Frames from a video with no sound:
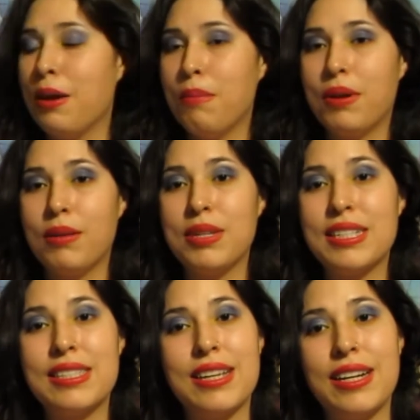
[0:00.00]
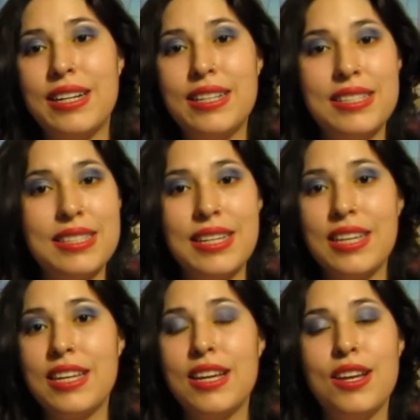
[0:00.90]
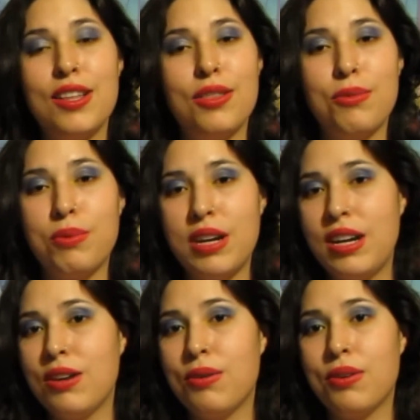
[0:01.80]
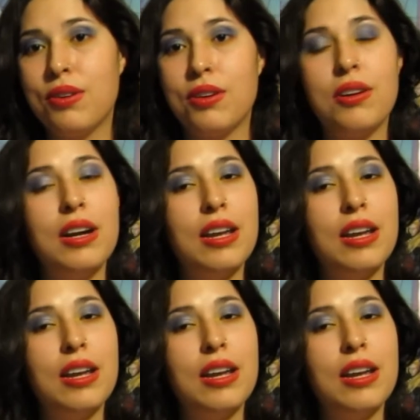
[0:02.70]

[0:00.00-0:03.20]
but I'm excited to see the reading order,